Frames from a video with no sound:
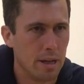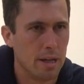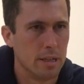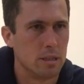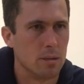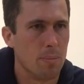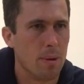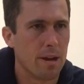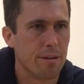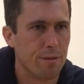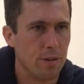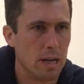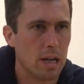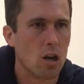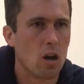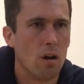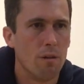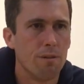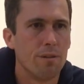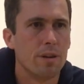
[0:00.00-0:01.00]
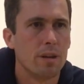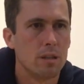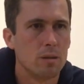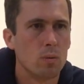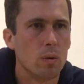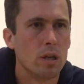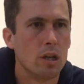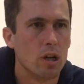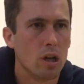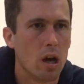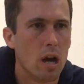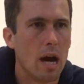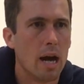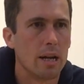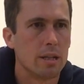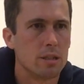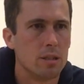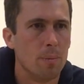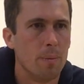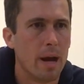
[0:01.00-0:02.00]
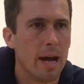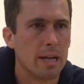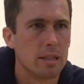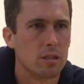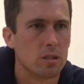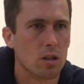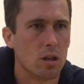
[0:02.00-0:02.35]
It's about feeling confident when you go out to bat.